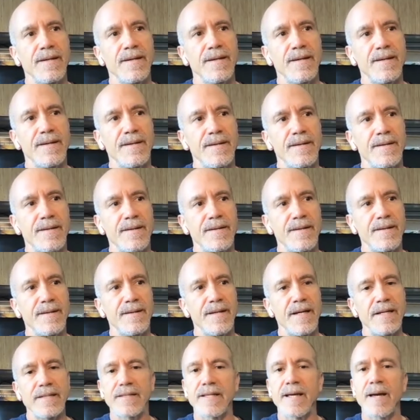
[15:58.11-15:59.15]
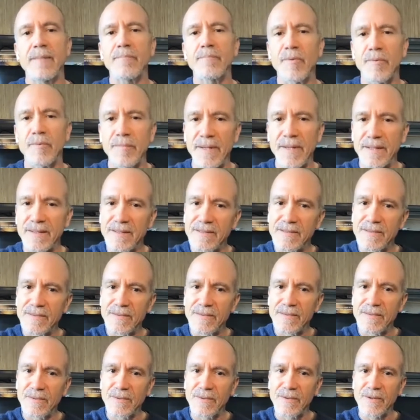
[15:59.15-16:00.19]
a temperament
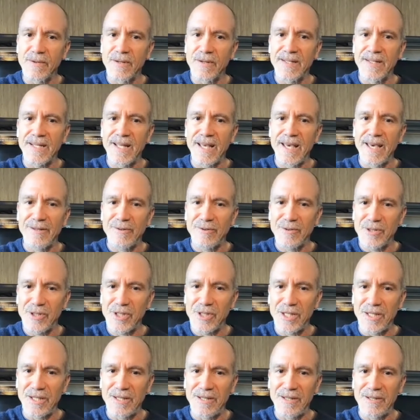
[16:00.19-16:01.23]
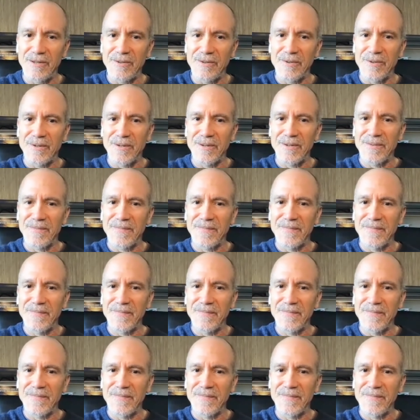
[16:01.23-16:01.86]
or an energy or